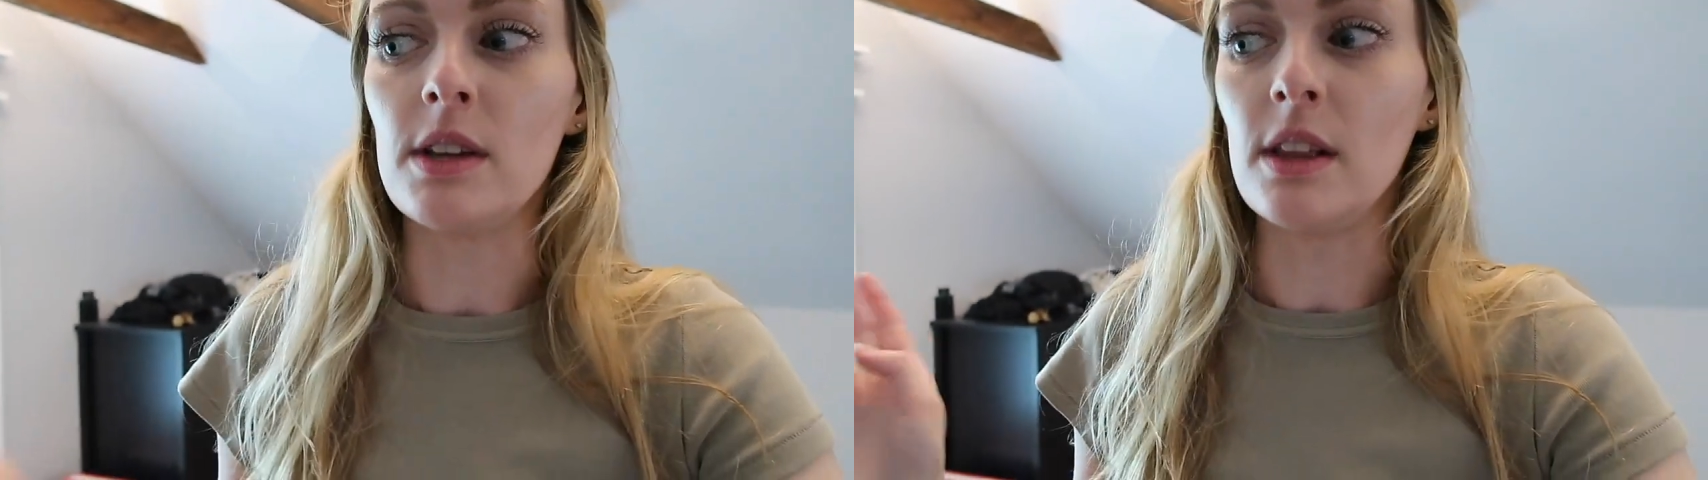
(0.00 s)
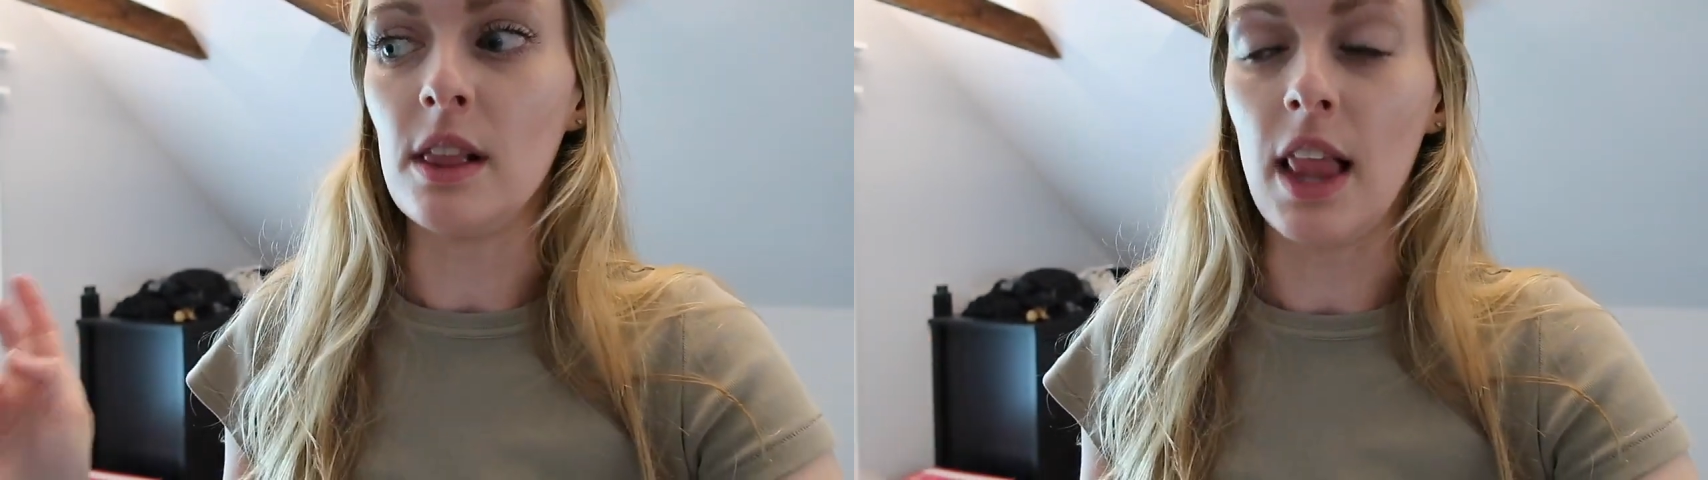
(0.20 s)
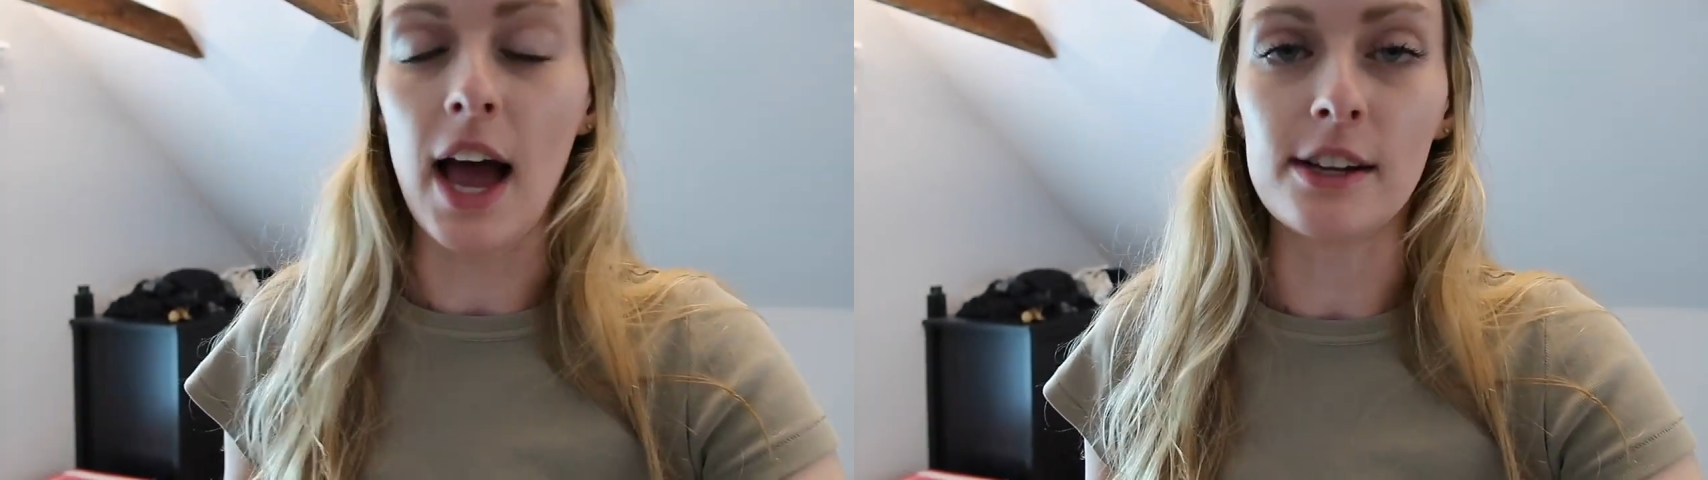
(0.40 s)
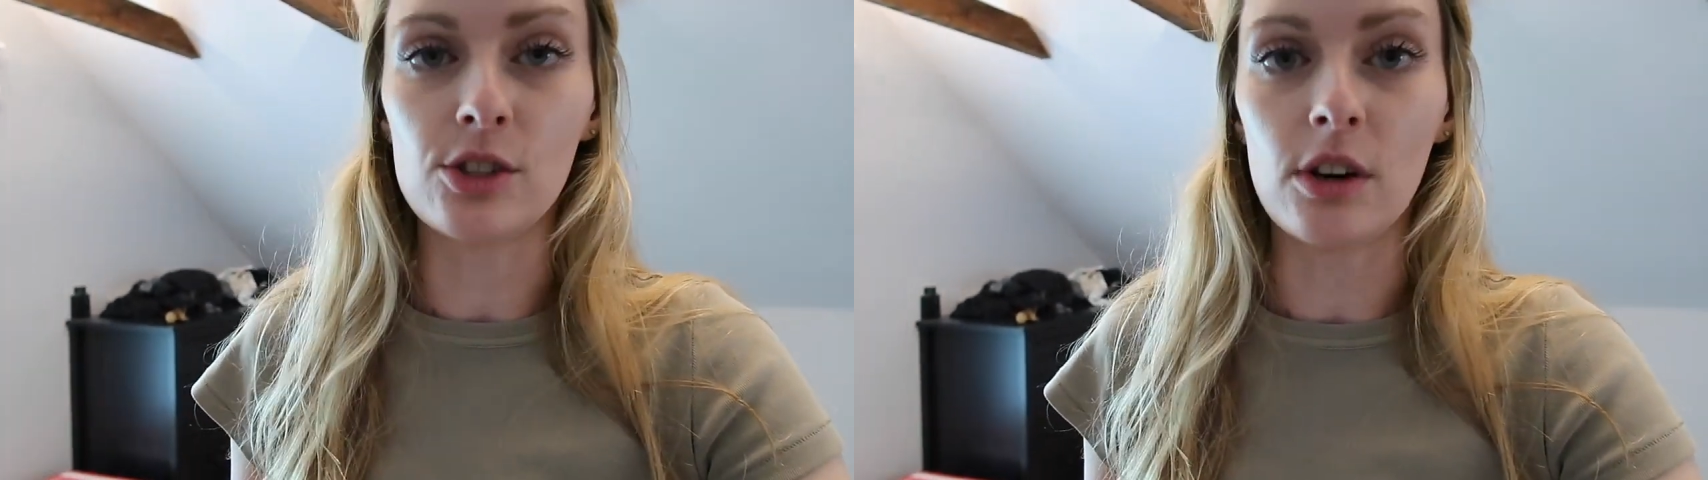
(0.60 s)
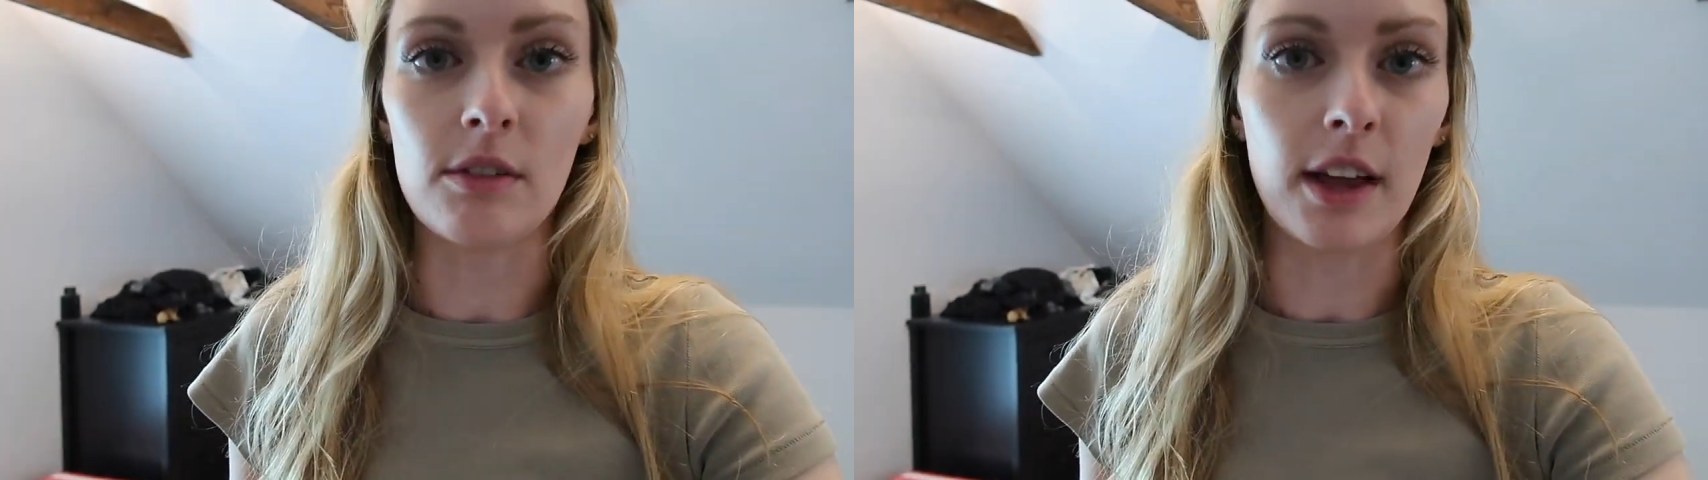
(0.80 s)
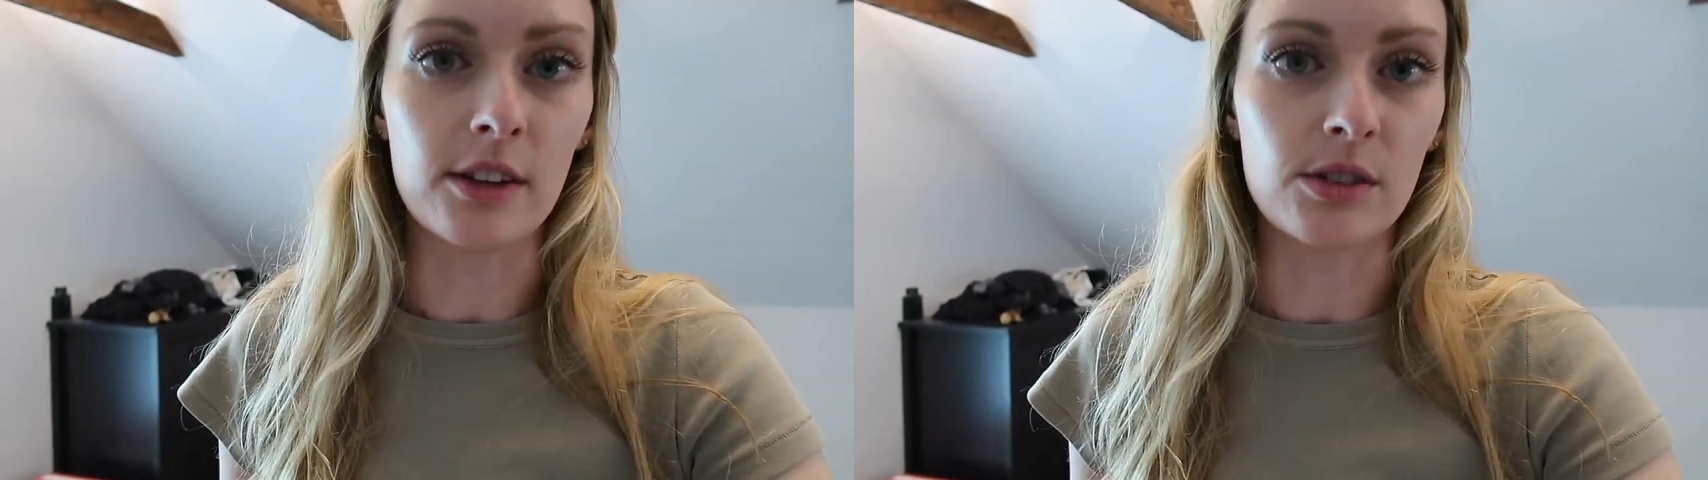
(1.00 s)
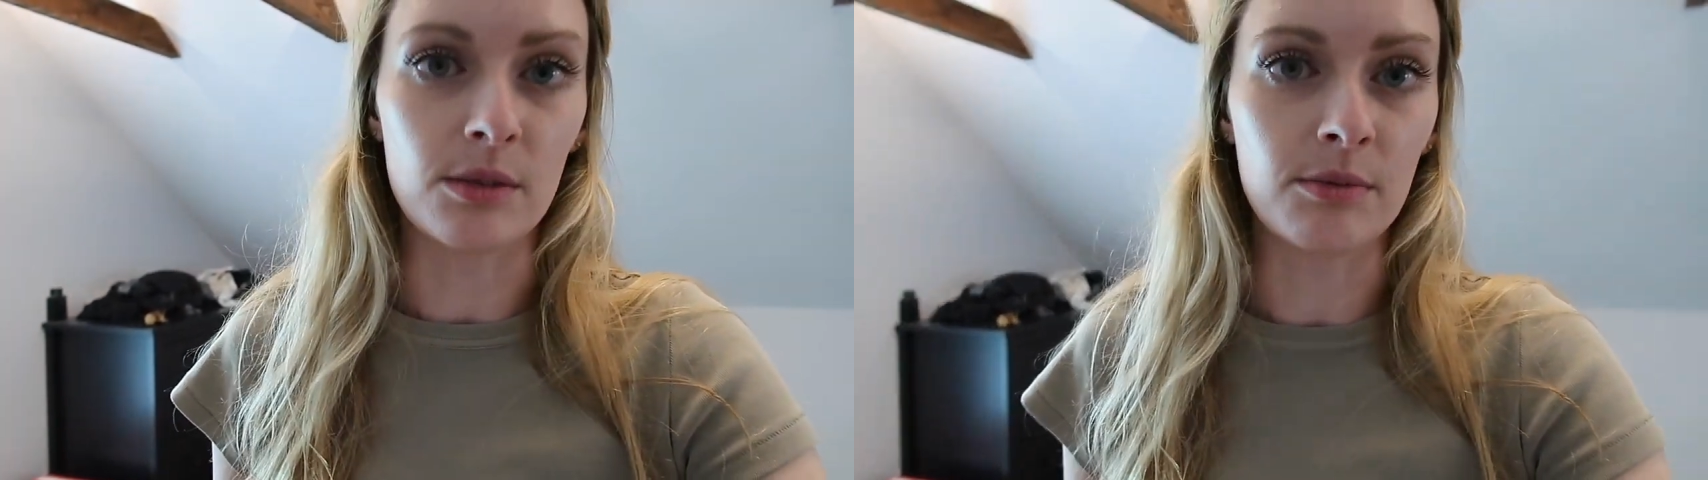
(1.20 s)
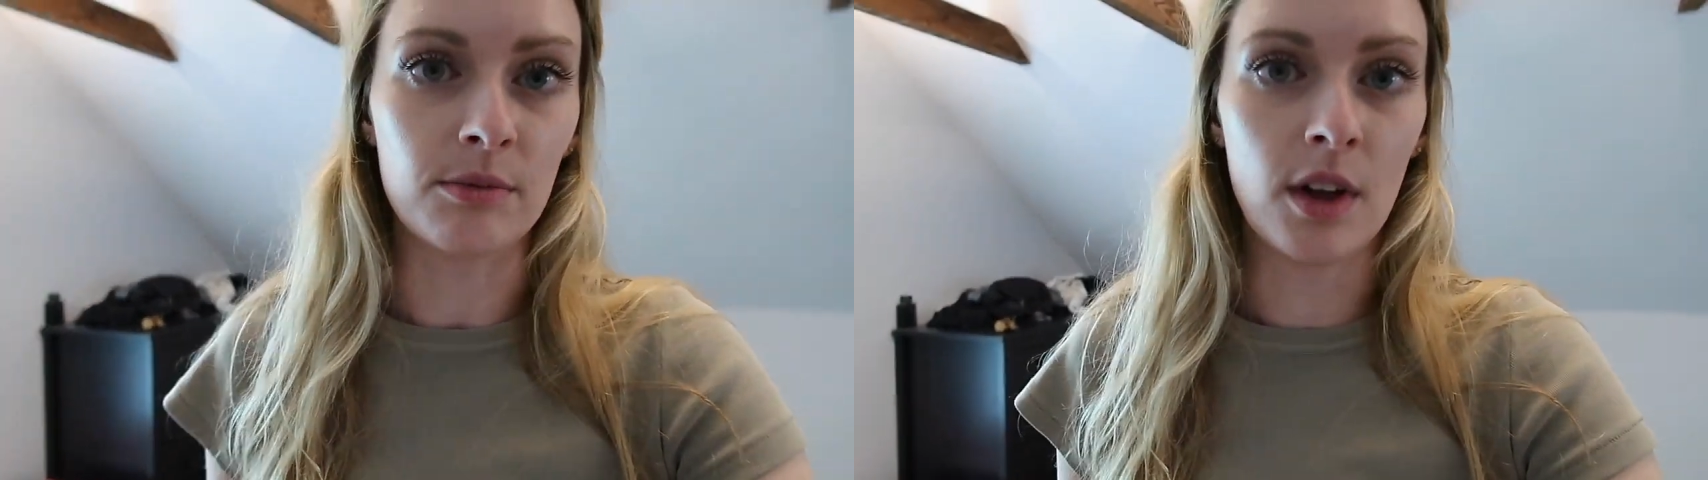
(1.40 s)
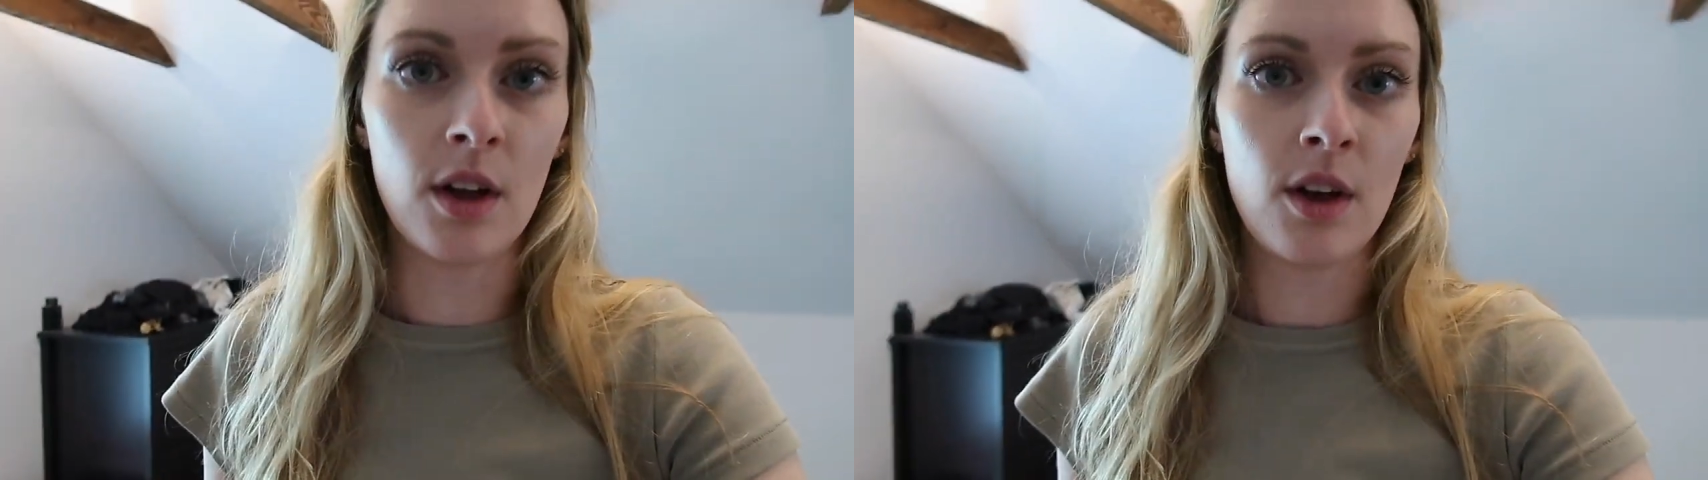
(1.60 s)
did last year like some